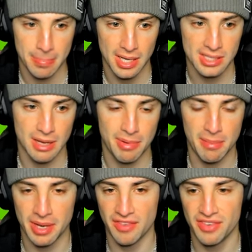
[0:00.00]
That's not
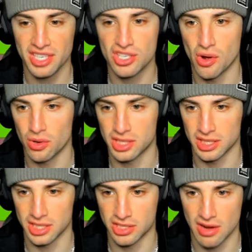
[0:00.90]
bad, but I feel like
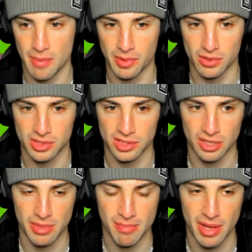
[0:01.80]
taunting this Terapagos is
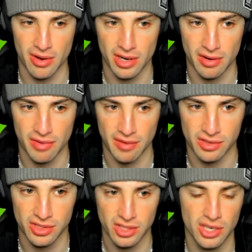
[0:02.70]
going to be better in our
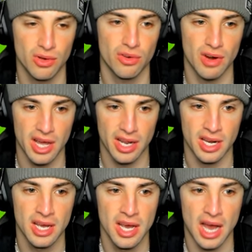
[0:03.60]
favor. So I'm going to go
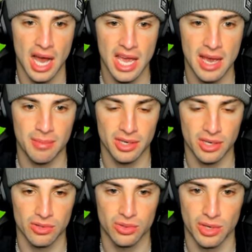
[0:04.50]
Koraidon. I am going to
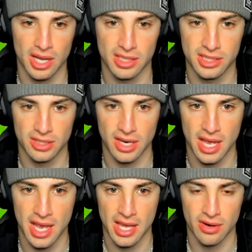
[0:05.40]
go Tornadus here,
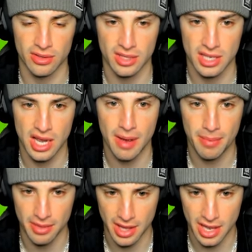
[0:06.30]
and on
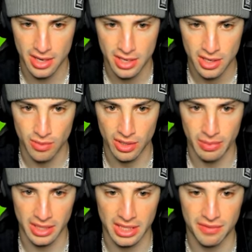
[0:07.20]
top of that, we're going to
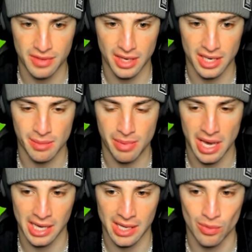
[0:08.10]
bring Leafeon in the
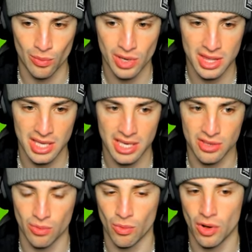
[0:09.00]
back end with
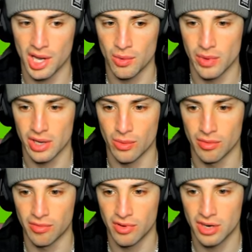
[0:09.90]
either Walking Wake or
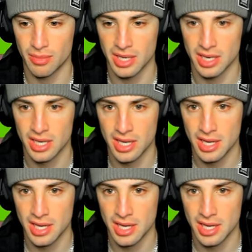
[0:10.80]
Fluttermane.